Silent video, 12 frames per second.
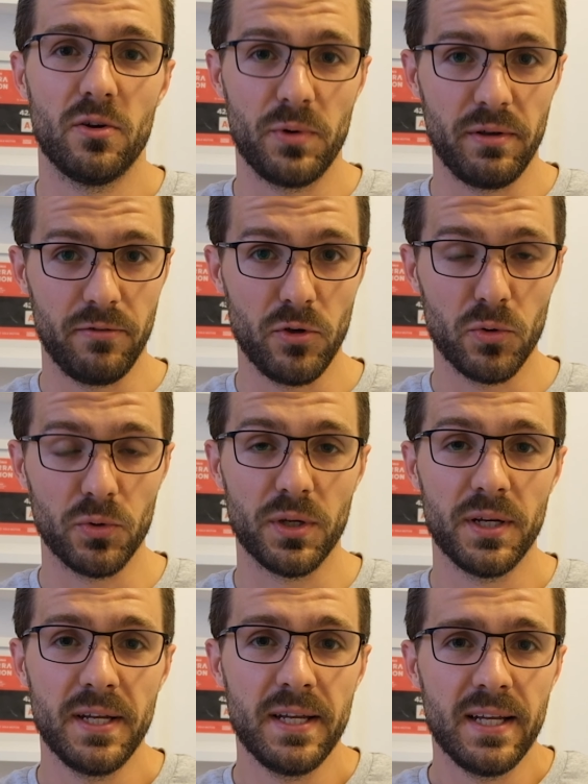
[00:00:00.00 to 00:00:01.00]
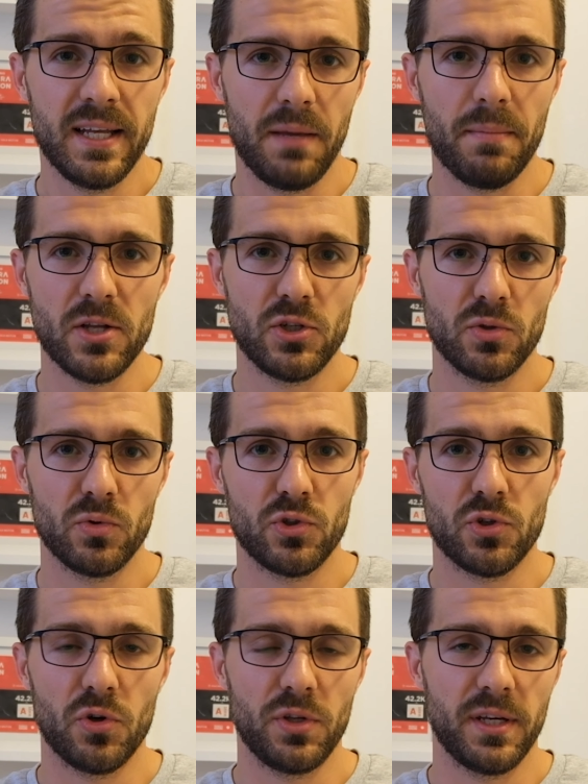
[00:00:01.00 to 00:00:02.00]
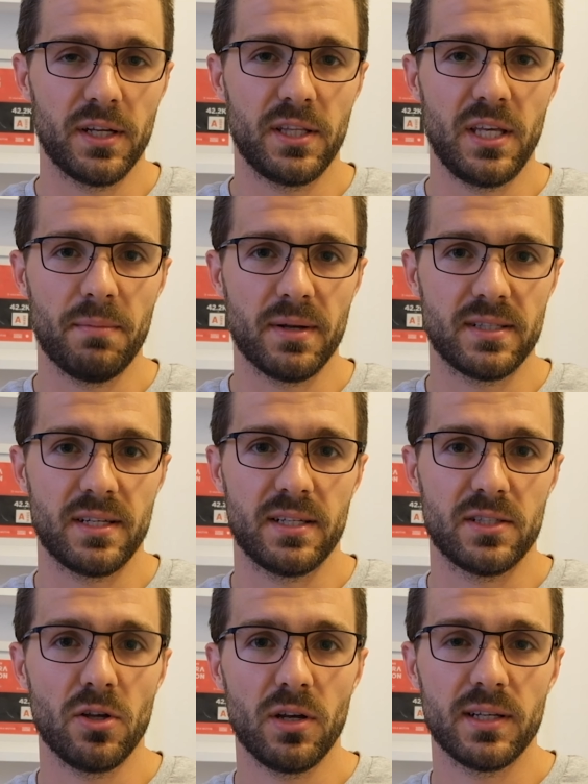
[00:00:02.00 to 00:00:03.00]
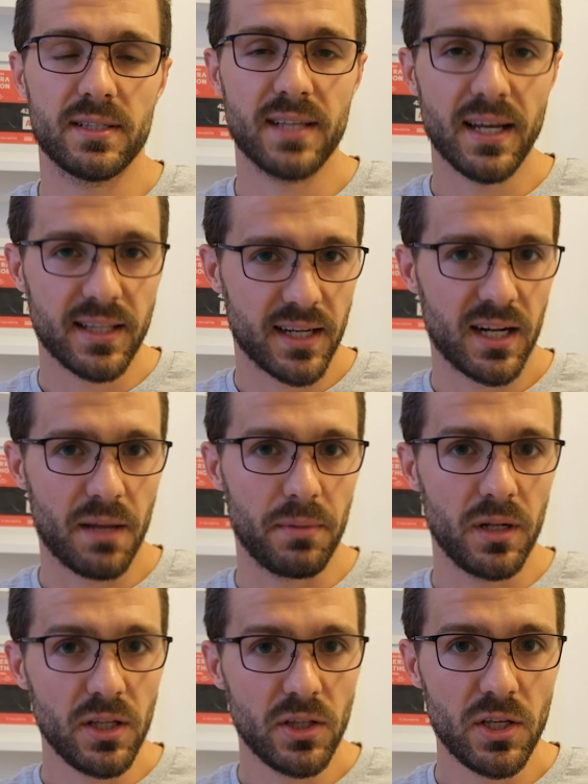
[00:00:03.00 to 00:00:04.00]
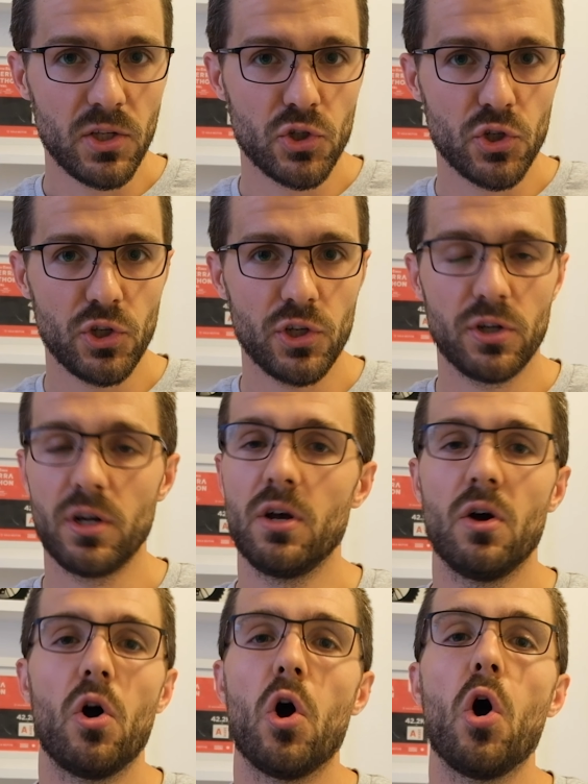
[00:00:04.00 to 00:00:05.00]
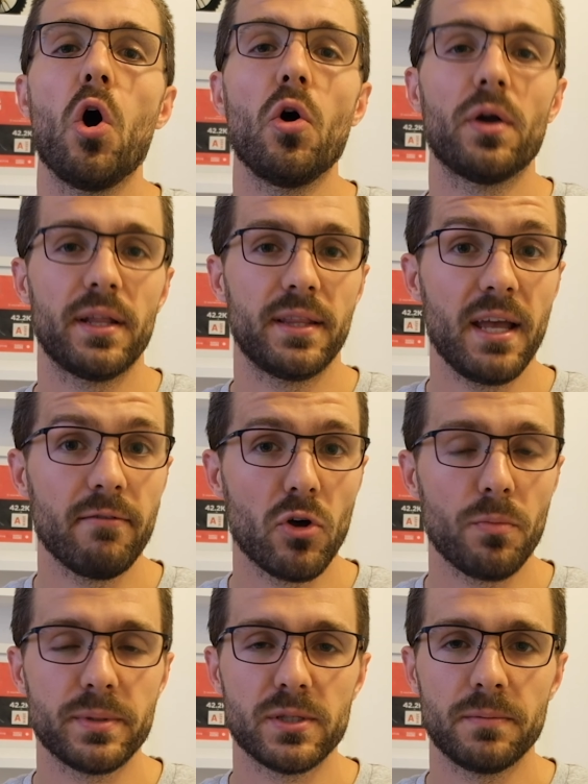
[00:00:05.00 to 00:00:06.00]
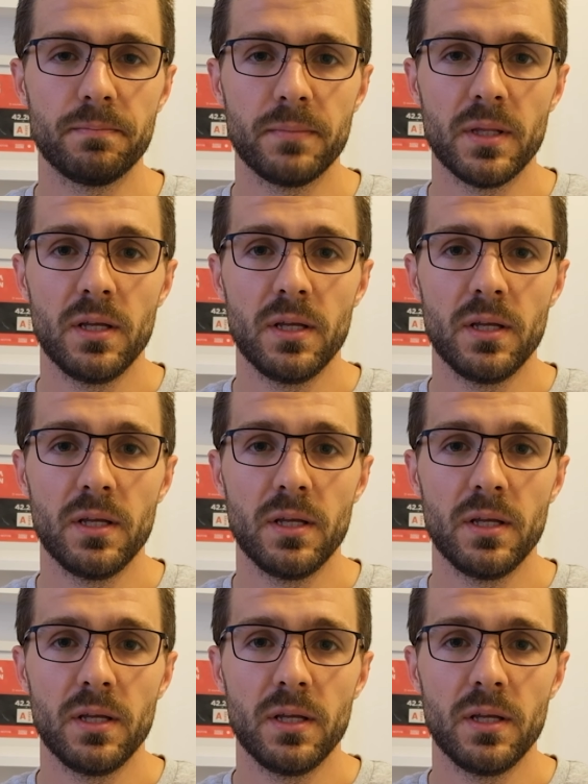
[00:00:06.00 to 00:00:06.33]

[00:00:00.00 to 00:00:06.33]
reviewed. Imagine joining a team as a site reliability engineer or a DevOps.